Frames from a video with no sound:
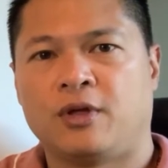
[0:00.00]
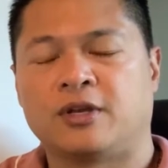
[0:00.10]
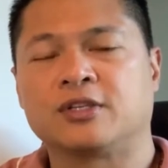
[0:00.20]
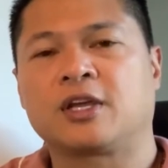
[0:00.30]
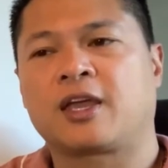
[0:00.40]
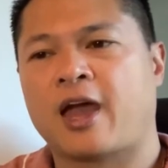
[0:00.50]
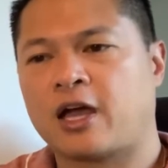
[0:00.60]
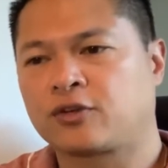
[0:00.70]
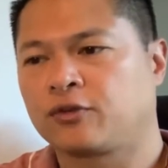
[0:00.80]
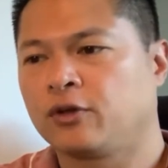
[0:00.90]
Does it cash
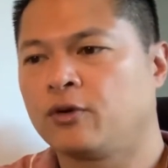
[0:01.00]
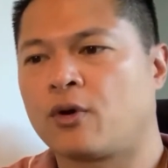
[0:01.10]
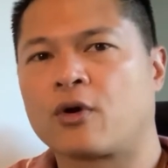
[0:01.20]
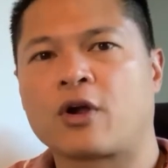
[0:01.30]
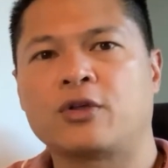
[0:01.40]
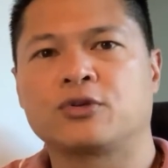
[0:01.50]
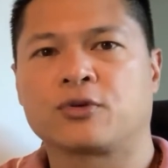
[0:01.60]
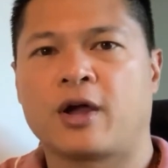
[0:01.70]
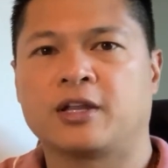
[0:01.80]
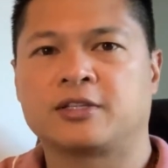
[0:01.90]
flow, or are you
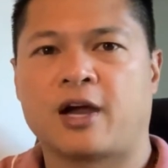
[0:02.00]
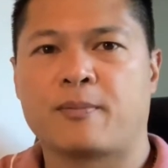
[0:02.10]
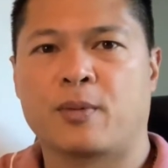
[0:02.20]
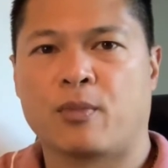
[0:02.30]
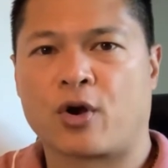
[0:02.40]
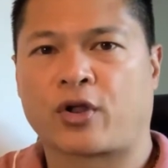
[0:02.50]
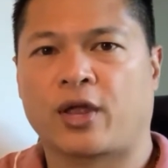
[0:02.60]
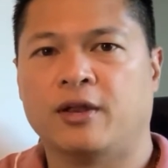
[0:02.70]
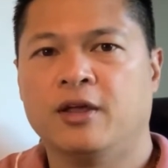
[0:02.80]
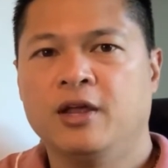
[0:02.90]
trying to time the market?
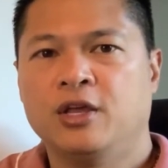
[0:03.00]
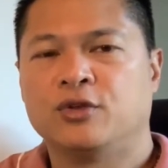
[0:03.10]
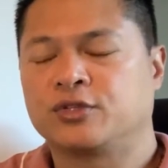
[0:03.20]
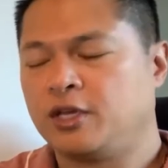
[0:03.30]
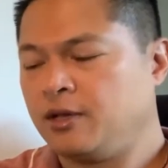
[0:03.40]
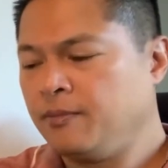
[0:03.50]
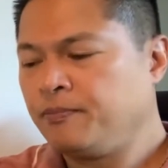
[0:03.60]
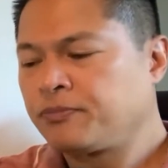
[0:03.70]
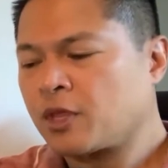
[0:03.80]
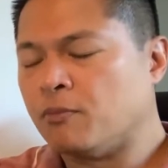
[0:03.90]
You see,
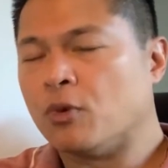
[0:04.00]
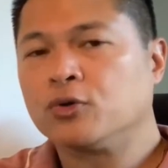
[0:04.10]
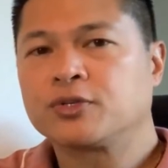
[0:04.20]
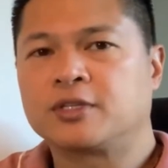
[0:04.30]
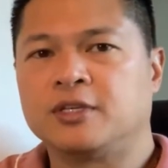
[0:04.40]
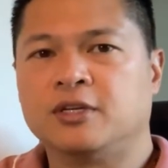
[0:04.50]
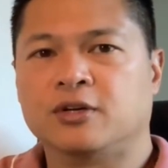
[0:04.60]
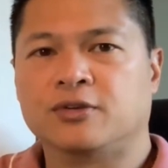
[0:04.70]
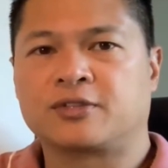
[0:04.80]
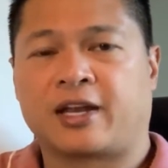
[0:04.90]
most
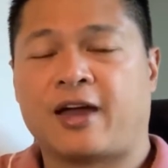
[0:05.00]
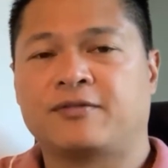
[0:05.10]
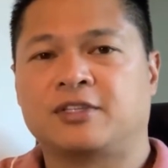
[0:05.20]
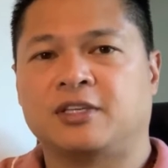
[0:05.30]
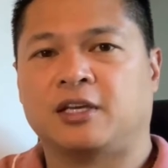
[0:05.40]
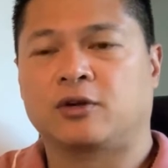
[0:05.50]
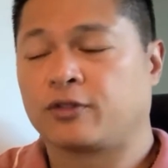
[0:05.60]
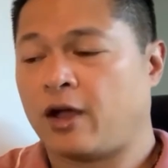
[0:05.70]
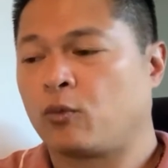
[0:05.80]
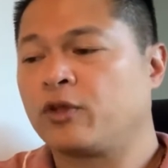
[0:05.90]
deals that I've seen, or
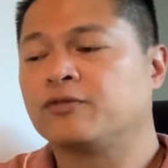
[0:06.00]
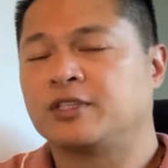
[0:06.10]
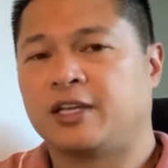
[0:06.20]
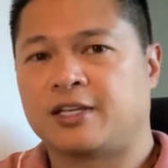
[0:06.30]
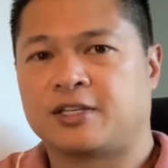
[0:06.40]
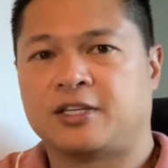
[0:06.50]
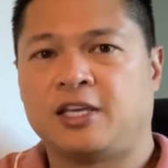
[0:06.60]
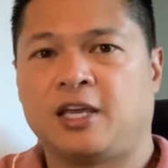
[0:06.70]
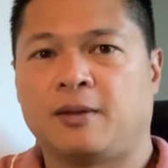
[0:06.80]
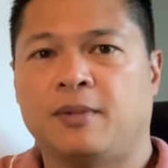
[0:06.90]
that we've seen as a
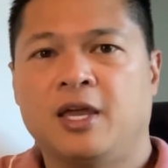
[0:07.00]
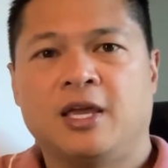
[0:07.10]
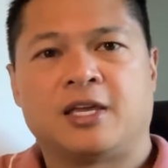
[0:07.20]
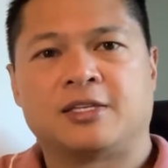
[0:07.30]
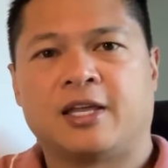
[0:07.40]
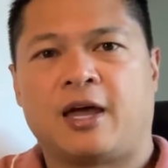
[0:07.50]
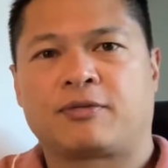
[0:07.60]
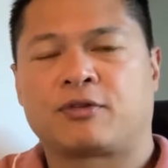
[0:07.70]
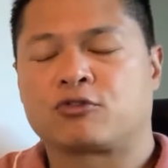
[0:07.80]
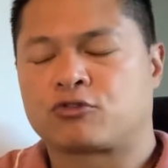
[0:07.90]
team, is that
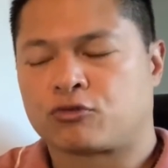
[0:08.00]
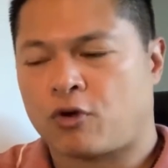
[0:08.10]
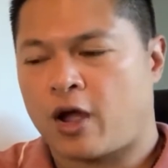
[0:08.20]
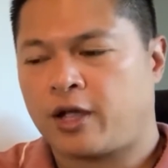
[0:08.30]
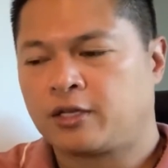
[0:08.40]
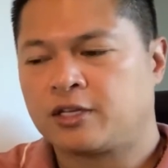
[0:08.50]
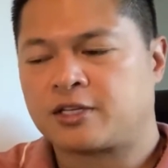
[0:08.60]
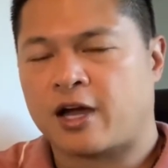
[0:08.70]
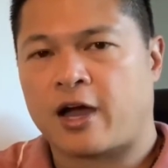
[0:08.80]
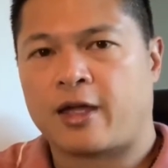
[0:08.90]
they're trying to
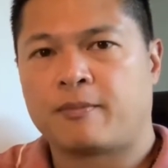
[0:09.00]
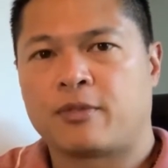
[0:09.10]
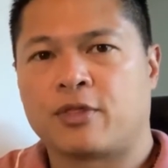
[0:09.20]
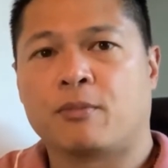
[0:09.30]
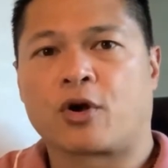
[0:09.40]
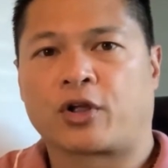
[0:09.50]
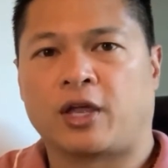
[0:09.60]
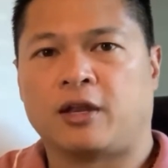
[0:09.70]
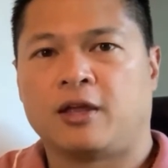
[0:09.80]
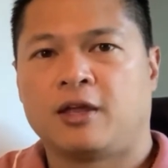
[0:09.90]
time the market.
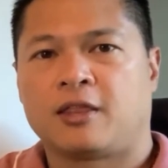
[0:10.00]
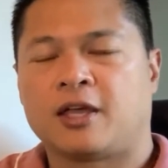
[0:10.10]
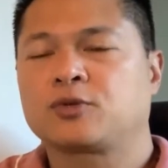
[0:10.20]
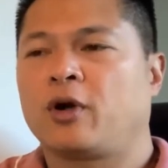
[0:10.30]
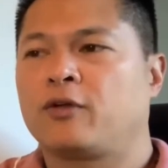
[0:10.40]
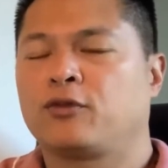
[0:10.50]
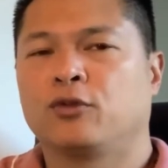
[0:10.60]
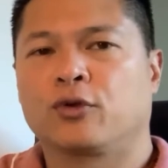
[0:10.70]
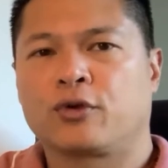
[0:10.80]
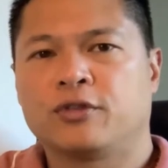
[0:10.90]
That's why if you
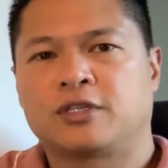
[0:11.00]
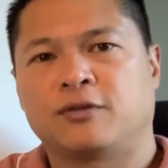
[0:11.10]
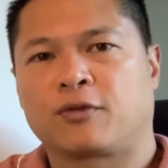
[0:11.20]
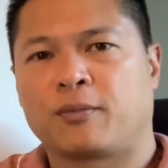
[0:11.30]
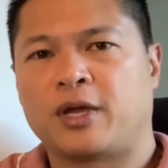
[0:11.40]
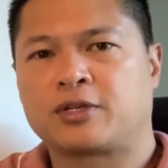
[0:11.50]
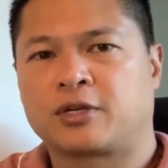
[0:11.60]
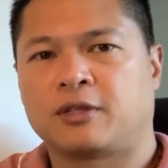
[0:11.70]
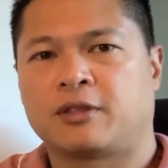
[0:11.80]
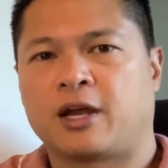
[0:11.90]
learn this
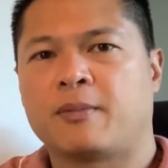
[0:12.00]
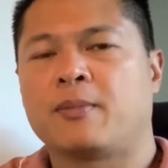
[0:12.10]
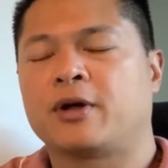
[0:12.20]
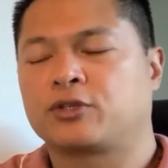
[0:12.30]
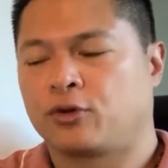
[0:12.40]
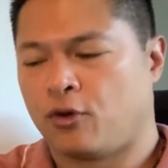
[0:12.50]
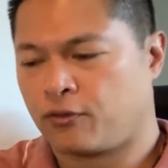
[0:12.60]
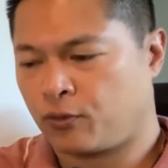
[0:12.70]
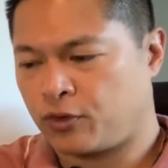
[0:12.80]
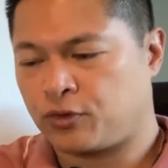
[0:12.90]
information that I'm about to go over
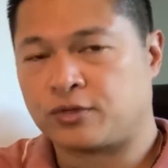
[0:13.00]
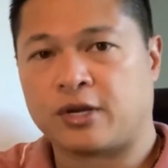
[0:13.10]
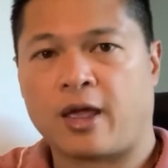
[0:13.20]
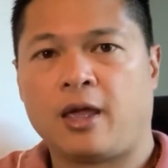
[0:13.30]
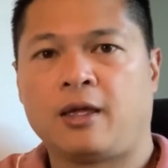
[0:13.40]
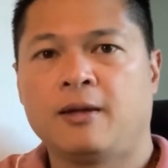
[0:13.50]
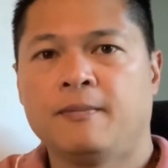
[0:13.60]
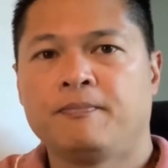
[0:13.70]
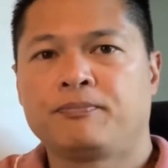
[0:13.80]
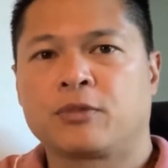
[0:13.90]
with you today,
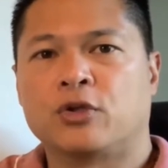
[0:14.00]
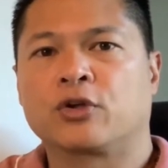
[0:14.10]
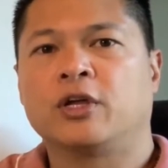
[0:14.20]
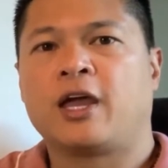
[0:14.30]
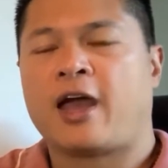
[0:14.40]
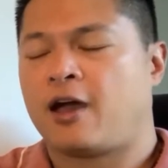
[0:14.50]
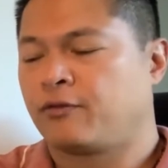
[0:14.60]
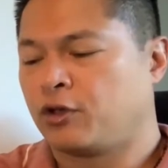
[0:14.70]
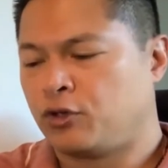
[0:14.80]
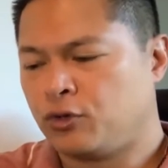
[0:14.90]
you're going to have a
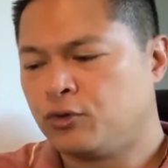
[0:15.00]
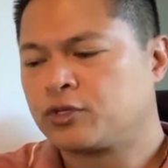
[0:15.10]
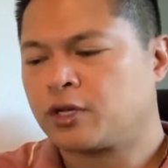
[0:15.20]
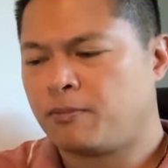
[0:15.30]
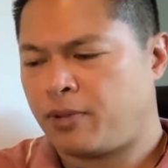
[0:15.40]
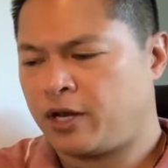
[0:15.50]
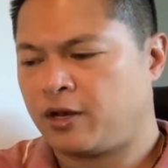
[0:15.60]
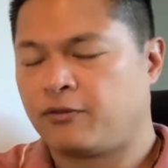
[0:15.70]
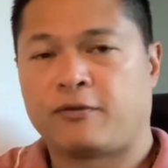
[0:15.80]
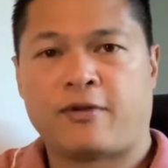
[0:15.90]
huge competitive
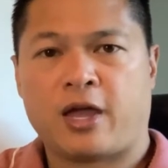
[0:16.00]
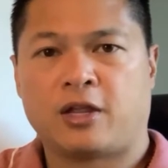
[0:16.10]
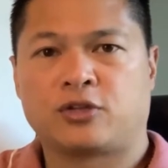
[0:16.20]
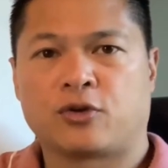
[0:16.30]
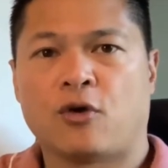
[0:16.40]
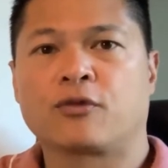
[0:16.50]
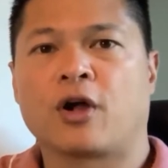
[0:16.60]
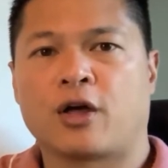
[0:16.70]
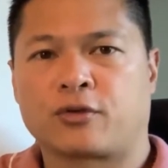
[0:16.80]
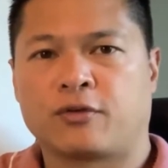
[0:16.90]
advantage over
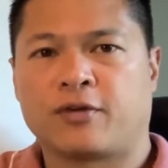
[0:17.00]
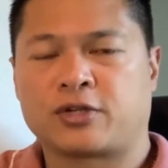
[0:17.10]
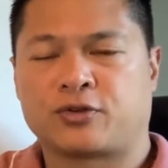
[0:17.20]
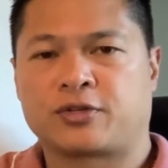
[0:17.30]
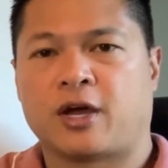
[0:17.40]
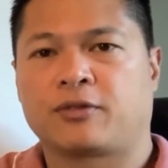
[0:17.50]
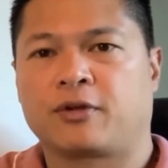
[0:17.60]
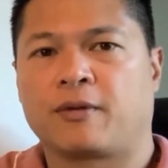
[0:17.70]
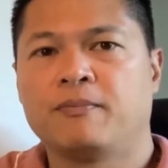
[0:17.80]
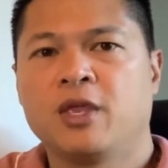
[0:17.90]
other investors out
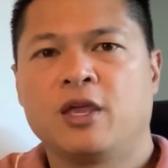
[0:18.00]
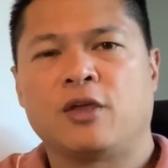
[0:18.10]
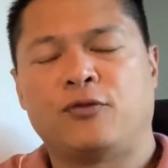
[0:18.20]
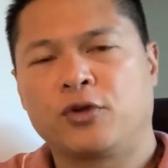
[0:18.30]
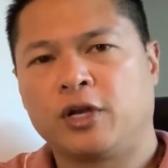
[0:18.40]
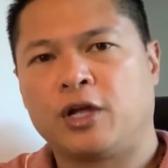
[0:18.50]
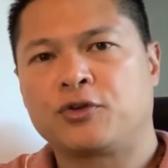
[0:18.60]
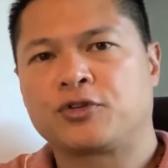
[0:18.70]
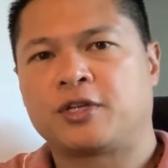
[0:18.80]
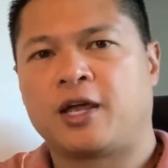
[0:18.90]
there. If you can
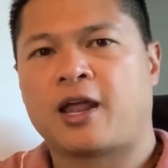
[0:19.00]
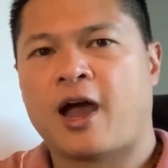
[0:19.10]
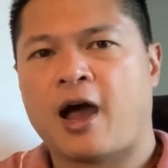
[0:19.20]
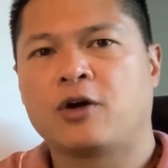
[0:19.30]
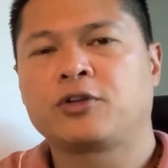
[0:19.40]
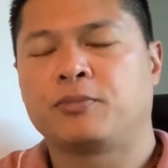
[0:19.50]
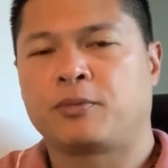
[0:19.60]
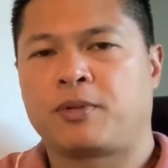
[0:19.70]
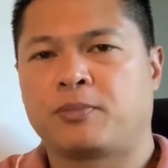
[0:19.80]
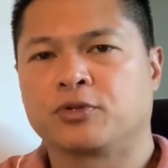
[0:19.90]
understand how to put
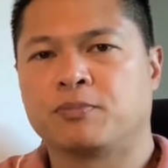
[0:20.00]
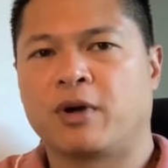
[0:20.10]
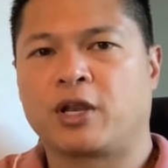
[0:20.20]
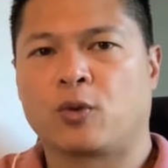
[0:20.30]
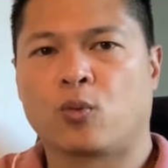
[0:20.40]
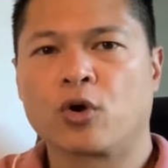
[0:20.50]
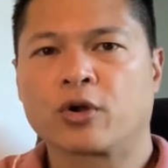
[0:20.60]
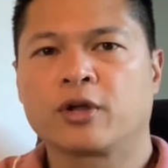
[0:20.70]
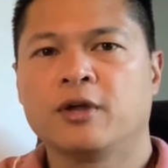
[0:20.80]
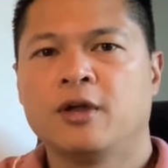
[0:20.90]
people's money to work,
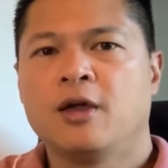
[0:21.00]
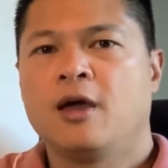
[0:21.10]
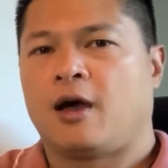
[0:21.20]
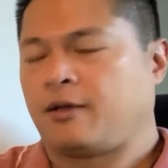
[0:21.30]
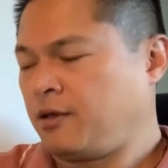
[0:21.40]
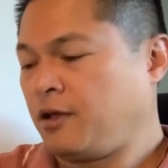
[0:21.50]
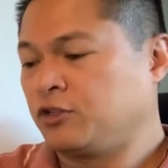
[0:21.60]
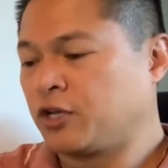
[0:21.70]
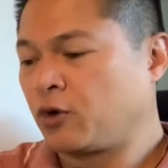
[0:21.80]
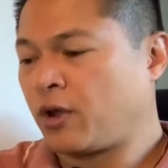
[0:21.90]

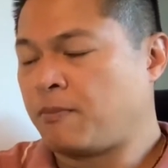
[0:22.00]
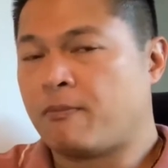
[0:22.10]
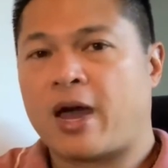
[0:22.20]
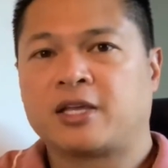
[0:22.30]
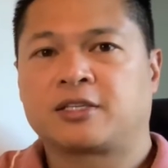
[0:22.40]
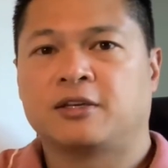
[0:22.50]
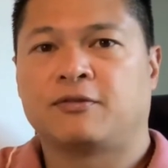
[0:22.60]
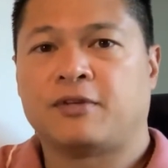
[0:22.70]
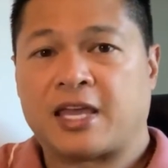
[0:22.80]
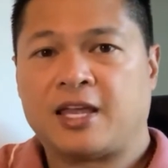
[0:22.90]
generate massive
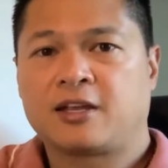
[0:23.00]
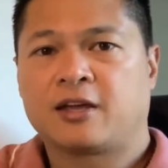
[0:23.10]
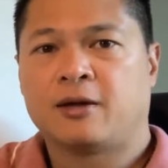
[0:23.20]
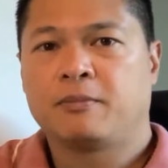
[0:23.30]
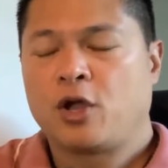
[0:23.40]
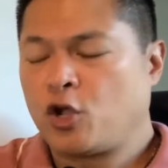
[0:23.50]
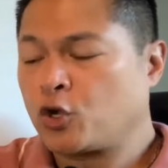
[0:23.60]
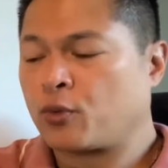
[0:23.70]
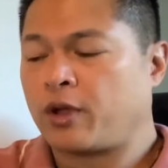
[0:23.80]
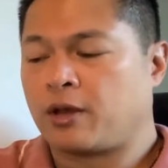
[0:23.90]
income,
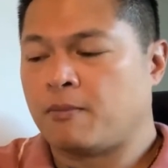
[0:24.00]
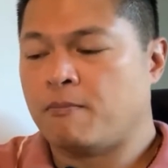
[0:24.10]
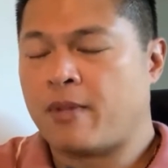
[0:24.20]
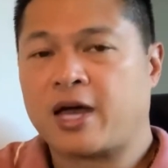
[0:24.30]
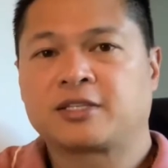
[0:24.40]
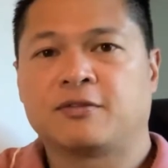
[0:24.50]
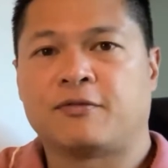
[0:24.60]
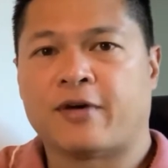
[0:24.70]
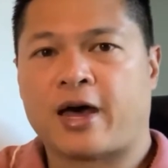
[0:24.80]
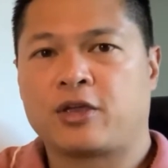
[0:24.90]
create massive
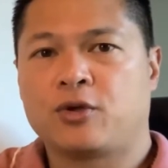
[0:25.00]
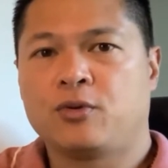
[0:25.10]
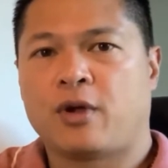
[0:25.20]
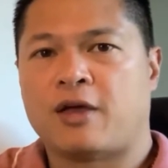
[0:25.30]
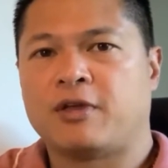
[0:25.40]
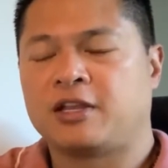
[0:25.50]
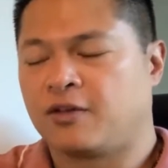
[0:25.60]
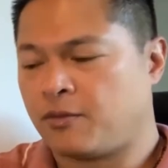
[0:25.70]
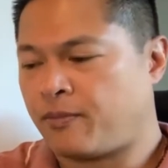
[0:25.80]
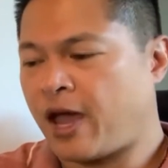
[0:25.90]
value, and then give
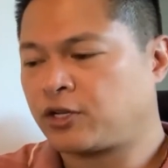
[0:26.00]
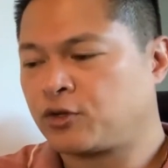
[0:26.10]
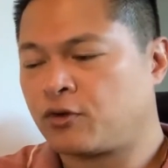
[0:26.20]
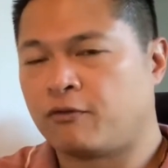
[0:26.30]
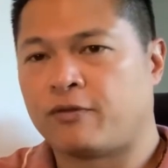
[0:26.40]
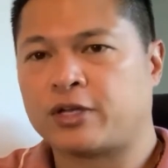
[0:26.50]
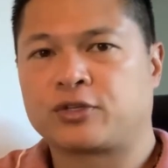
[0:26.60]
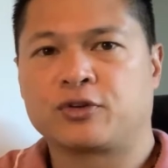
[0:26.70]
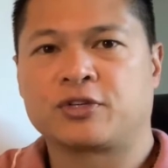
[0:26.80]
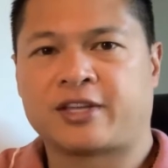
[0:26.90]
it back to your
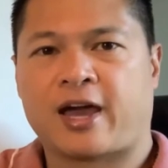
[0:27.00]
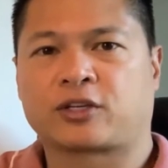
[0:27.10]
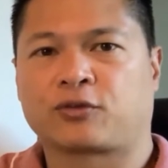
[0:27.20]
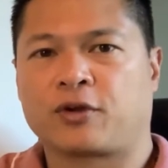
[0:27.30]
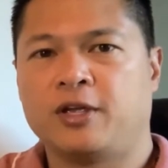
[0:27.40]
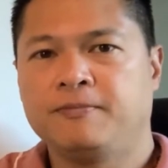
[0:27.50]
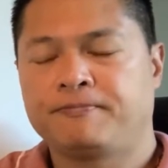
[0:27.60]
investors tax-free,